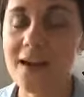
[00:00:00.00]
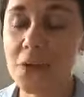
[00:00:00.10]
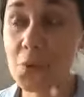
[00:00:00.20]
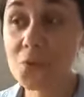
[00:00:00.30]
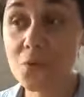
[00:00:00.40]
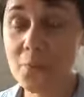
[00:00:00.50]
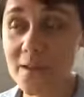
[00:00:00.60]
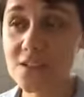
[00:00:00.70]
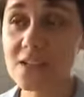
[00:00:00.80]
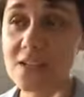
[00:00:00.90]
and I will not
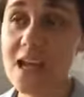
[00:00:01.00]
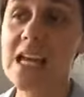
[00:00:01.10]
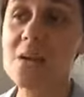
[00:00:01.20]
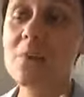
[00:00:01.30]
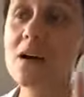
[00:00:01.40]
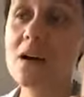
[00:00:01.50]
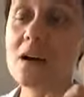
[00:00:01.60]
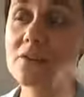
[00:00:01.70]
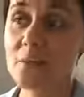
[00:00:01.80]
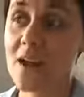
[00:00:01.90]
mention the name
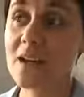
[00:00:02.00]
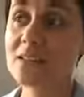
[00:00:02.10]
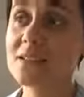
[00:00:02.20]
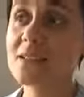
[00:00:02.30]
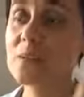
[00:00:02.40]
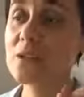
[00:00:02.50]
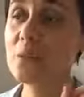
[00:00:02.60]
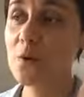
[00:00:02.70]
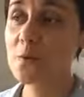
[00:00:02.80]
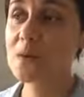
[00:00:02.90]
of the brand, but you
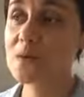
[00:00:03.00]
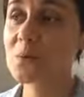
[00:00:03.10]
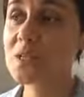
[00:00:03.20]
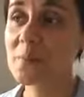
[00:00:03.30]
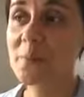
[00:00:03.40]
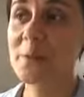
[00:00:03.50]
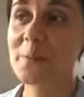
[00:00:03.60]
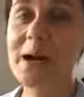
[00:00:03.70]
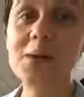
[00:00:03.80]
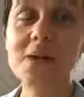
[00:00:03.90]
probably know the one I'm on
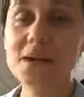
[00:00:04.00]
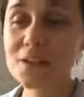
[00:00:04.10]
about.